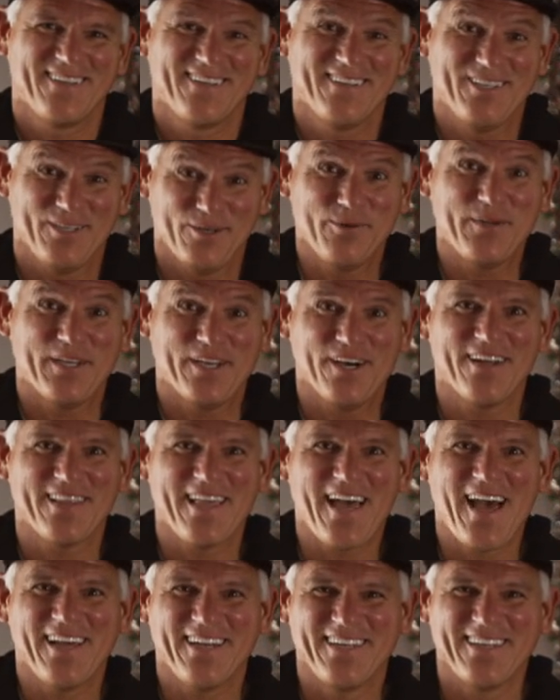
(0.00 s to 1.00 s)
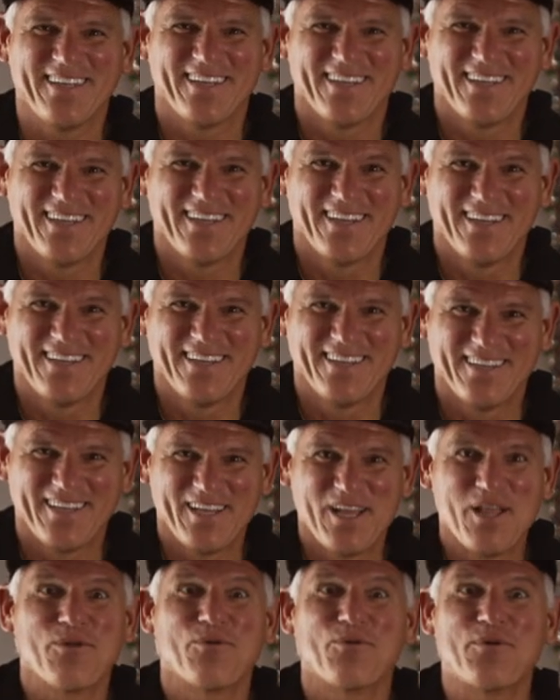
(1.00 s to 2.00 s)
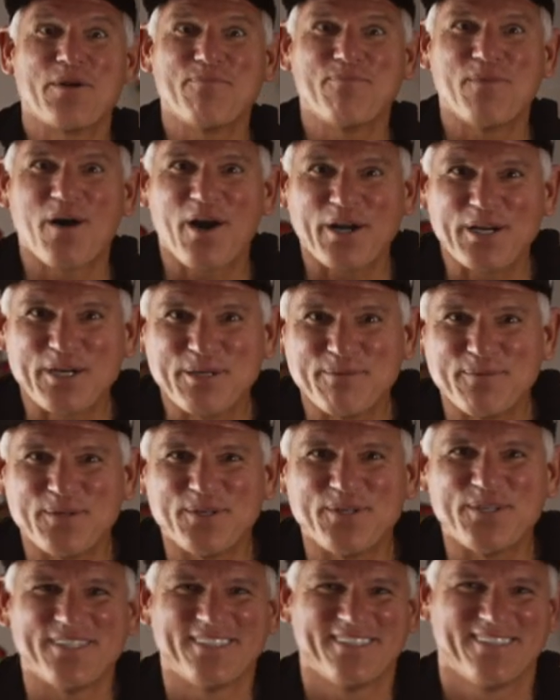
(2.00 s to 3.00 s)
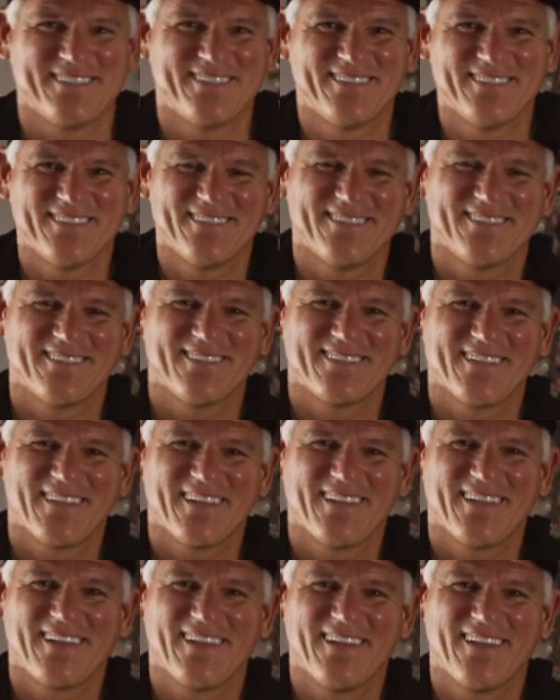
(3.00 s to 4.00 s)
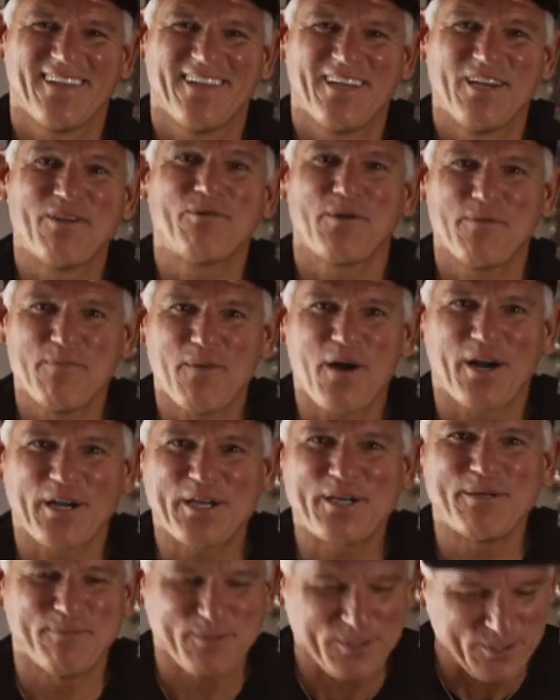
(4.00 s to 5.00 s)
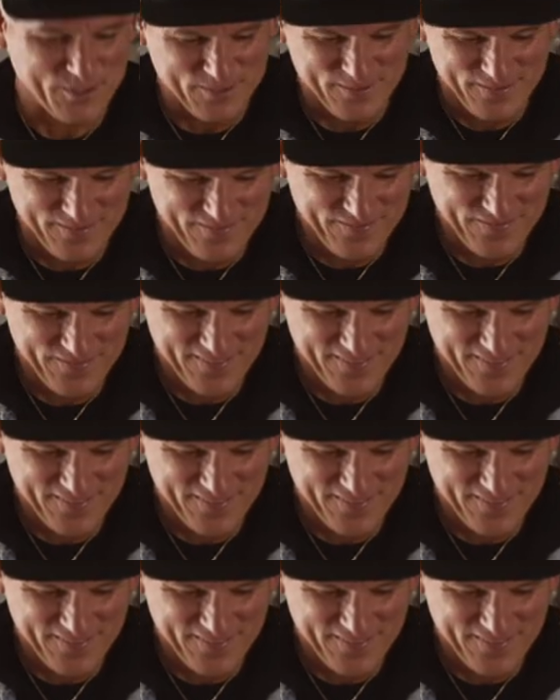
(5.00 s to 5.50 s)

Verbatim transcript: You know what we call that? Remarkable. Remarkable.